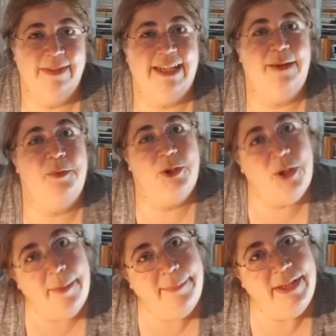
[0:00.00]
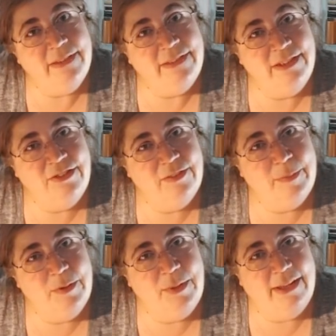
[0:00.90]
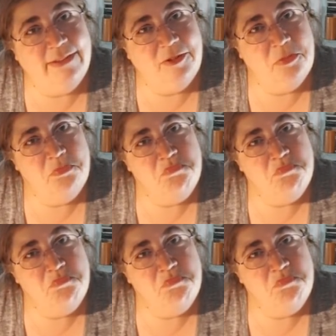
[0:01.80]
that I will not be at Stitches Midwest.